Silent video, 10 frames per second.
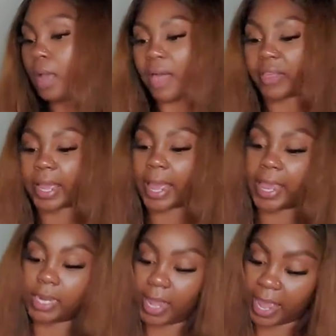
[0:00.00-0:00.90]
I got
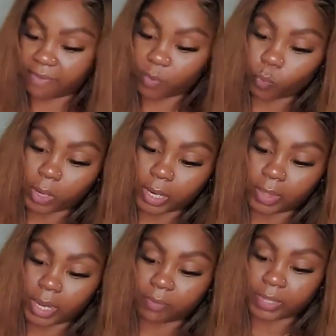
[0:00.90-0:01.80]
eight and a half and one, and
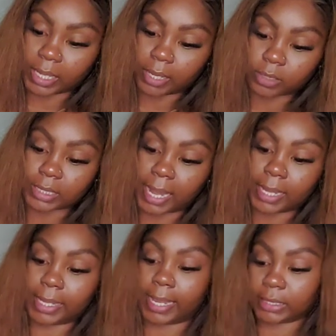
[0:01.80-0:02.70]
then everything else is eight.
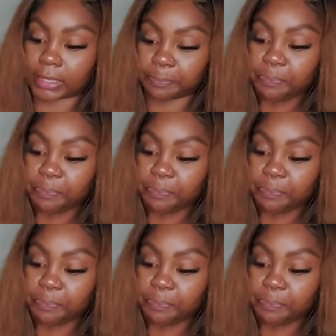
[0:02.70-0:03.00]
Yes.